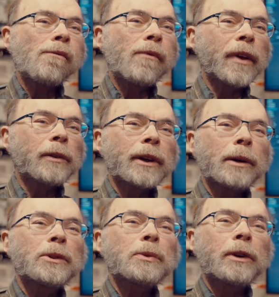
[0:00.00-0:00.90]
that
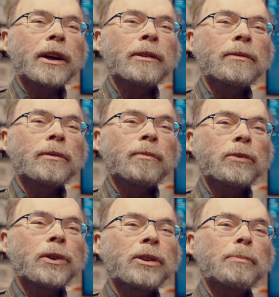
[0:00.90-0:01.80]
was where I
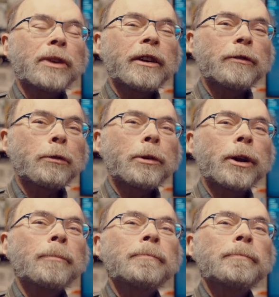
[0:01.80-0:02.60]
learned to play it for real.